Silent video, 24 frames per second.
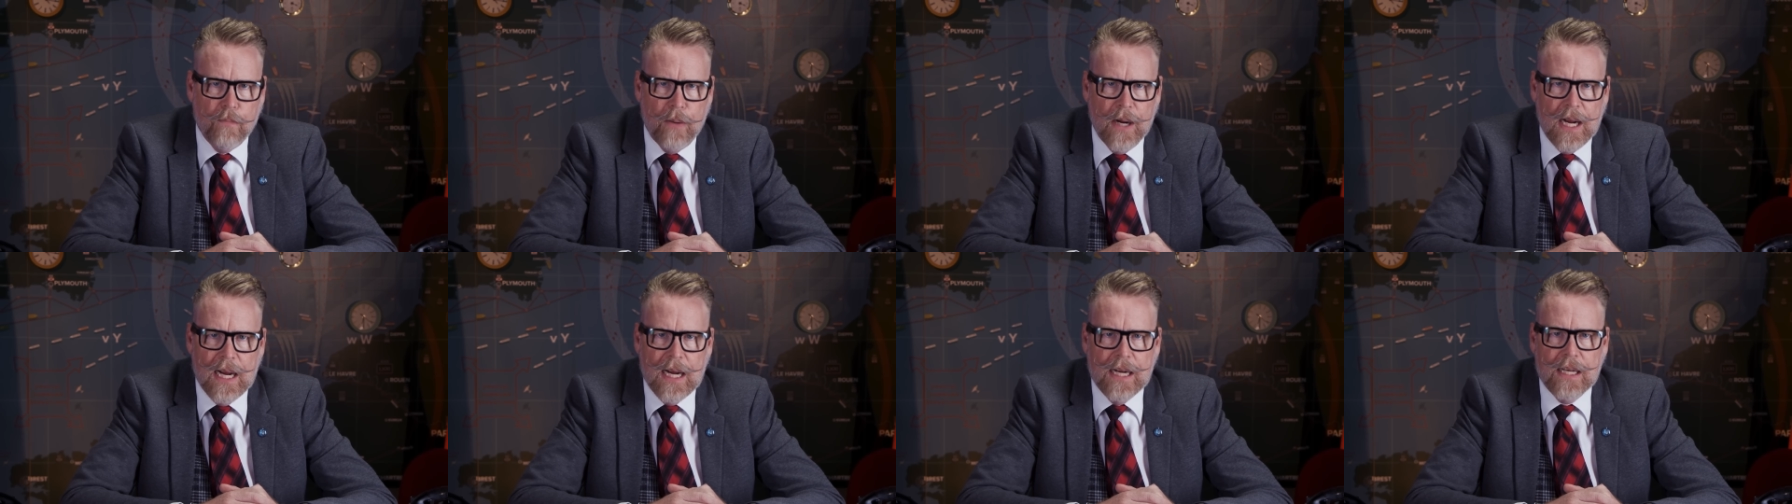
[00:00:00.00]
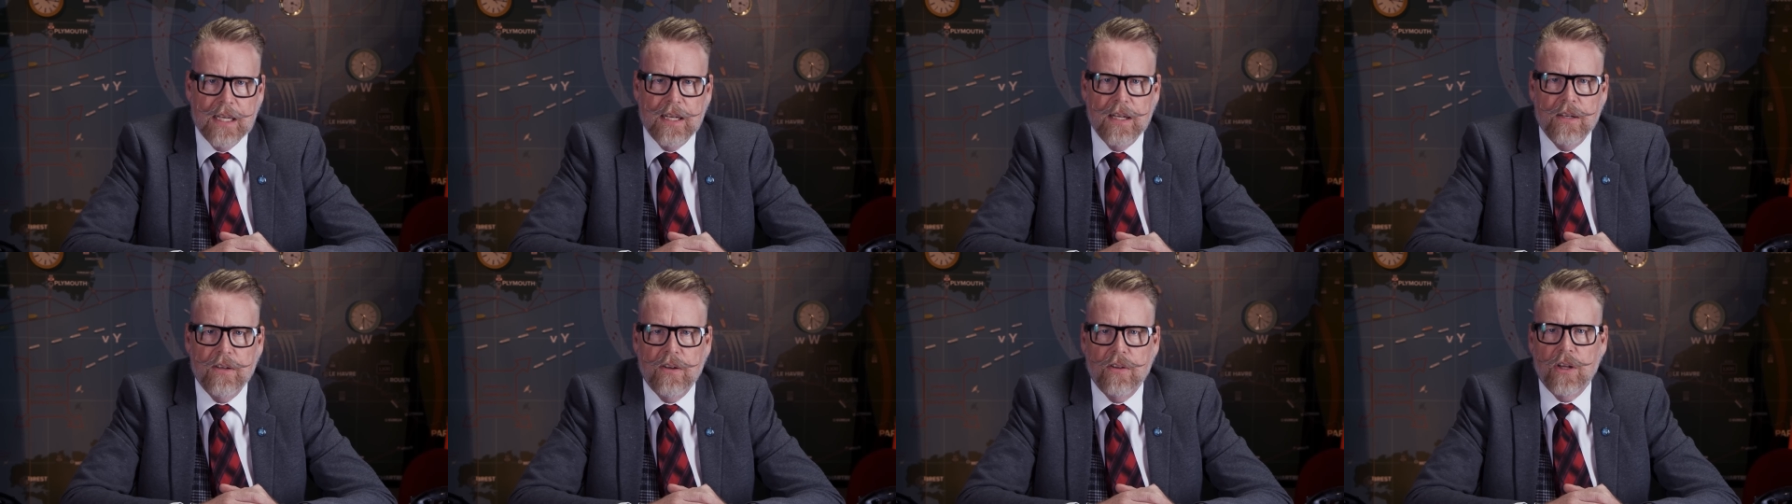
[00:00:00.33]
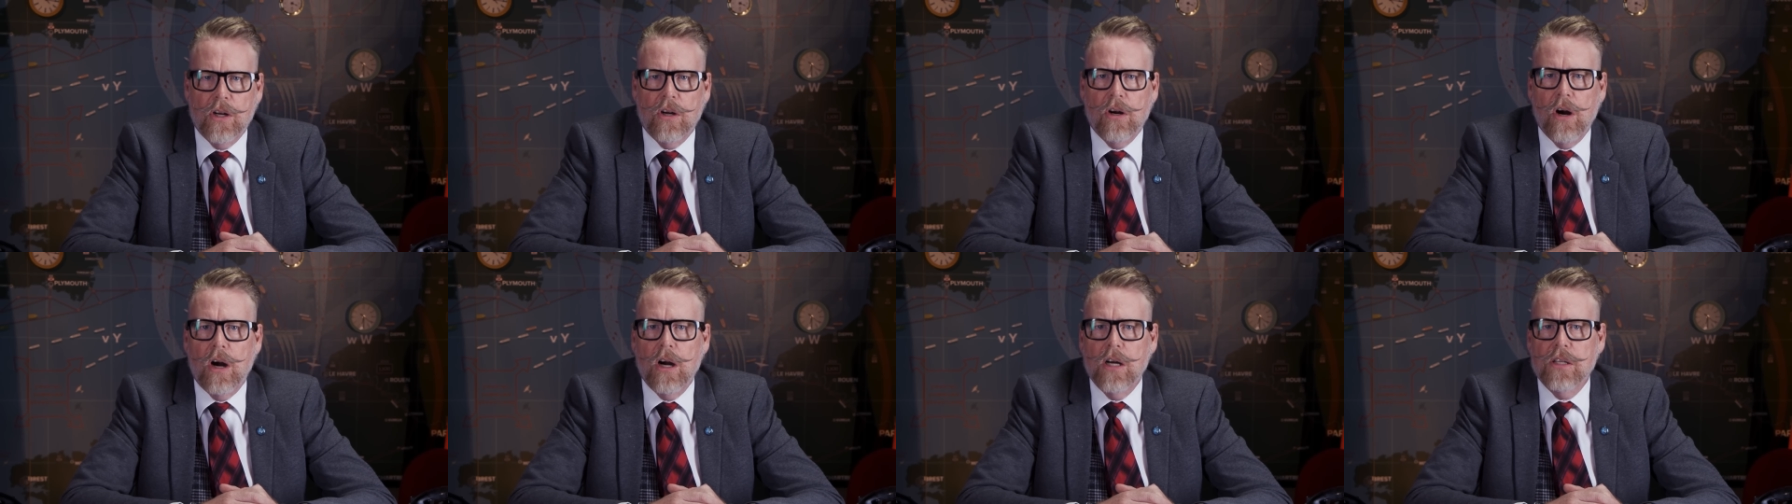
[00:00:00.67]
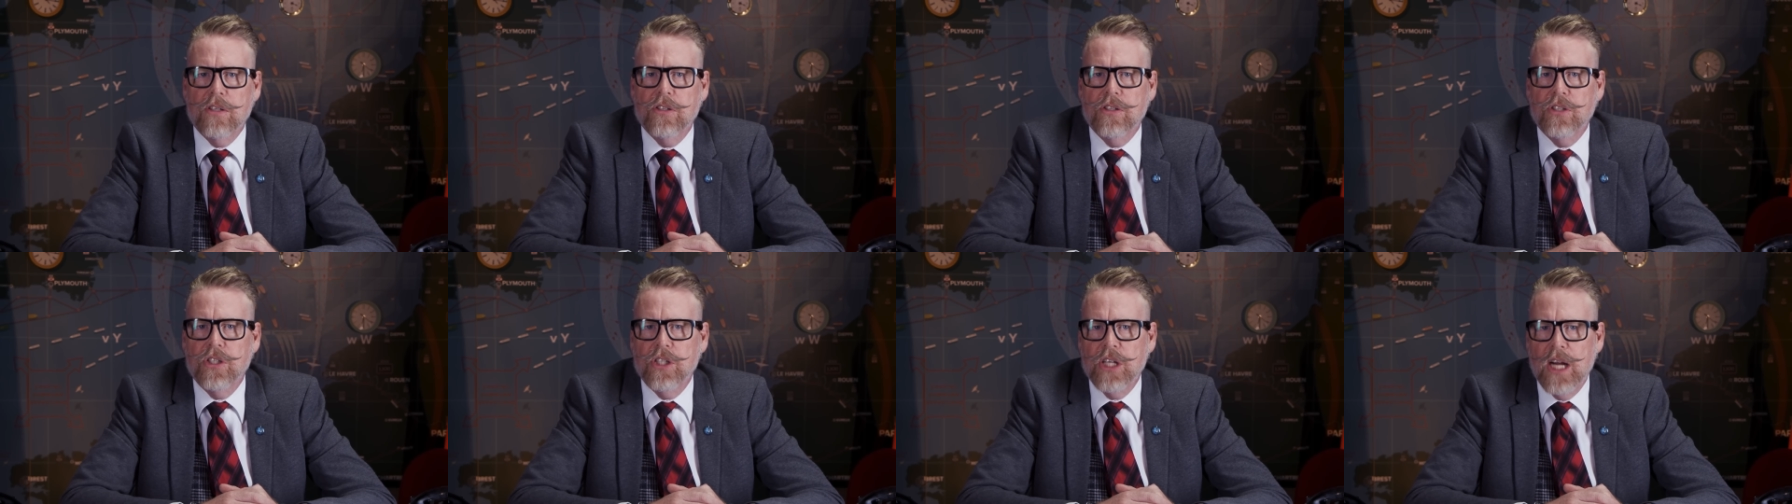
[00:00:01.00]
packed into the
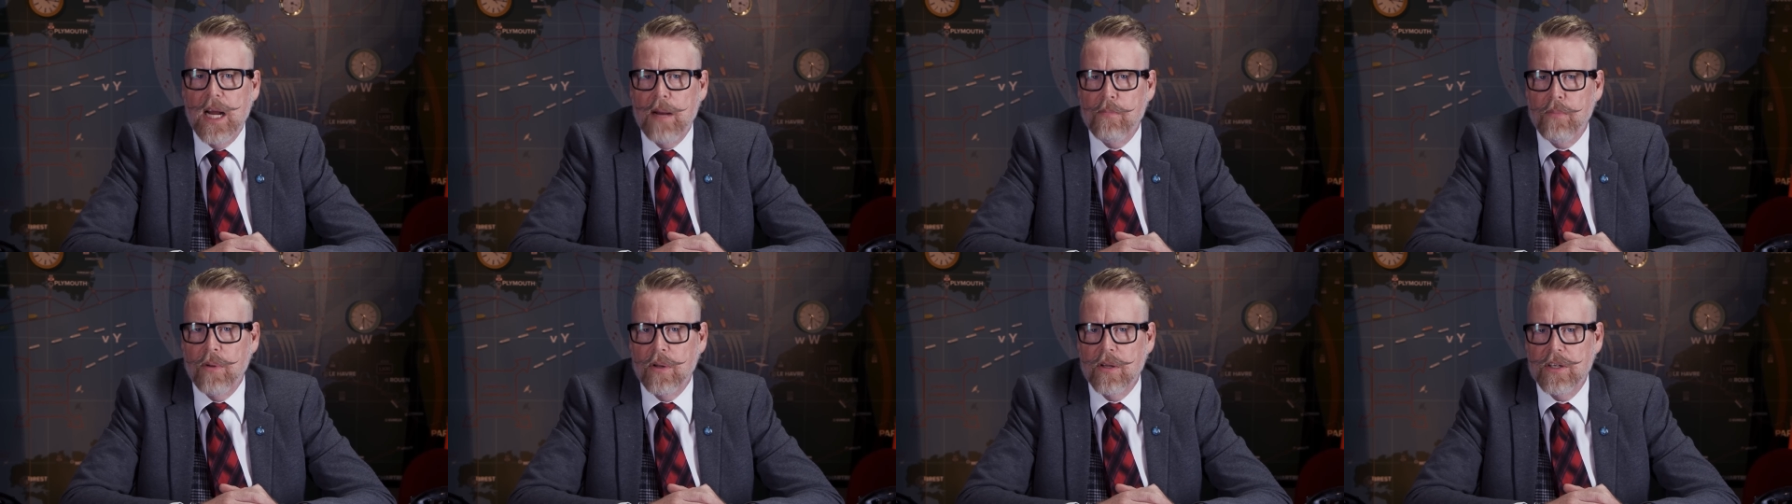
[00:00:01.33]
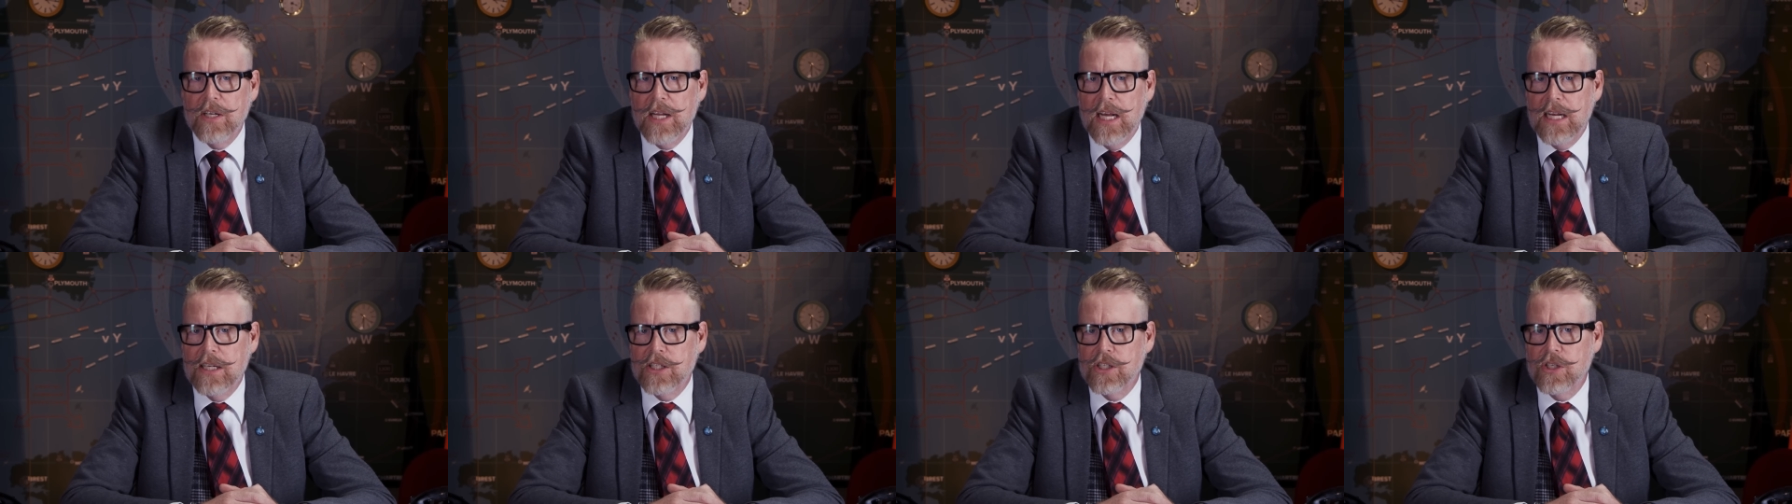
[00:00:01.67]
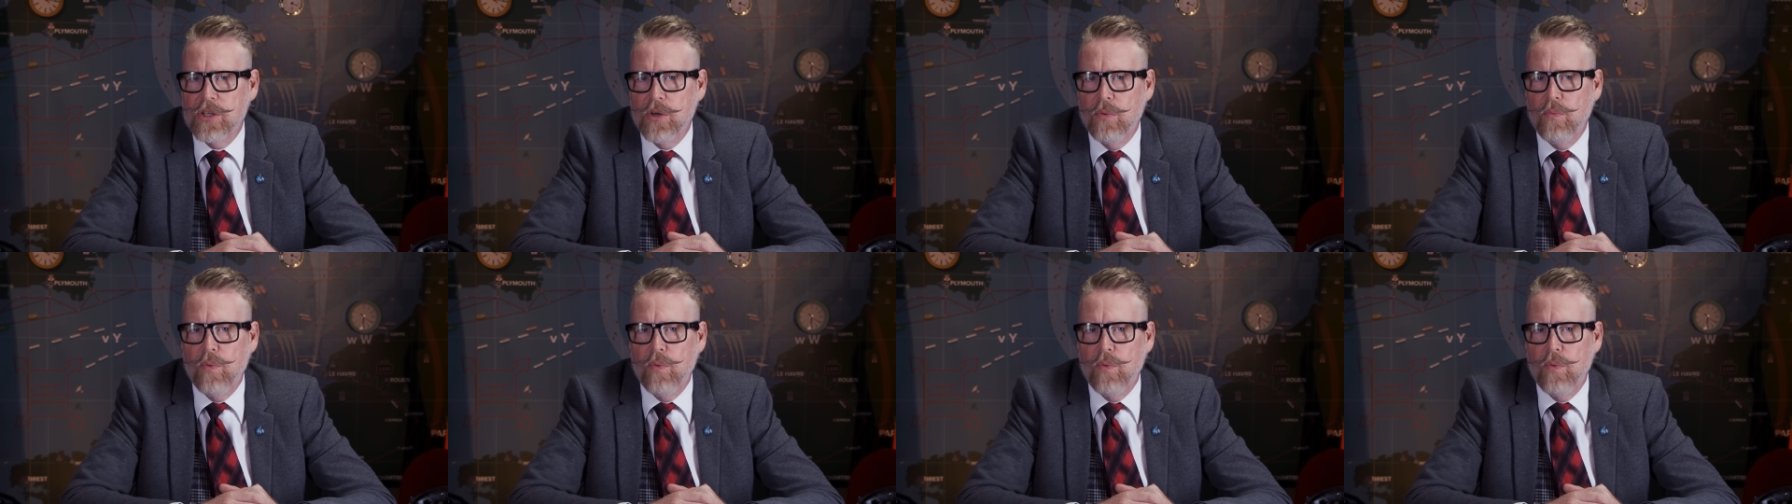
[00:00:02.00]
Guards Chapel attached